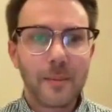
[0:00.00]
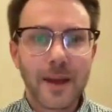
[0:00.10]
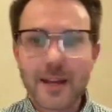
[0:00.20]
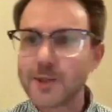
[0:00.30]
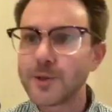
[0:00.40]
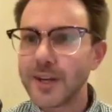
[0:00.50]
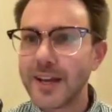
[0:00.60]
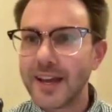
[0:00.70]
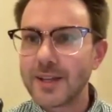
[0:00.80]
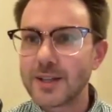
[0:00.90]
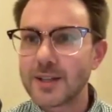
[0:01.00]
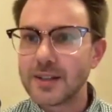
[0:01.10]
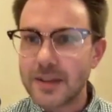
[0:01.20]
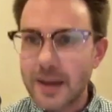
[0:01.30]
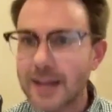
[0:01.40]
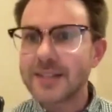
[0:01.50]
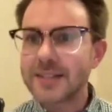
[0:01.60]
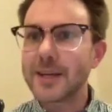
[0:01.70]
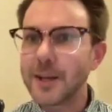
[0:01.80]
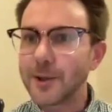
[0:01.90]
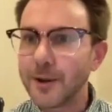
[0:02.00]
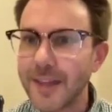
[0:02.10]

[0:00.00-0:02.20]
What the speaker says: history is not singular,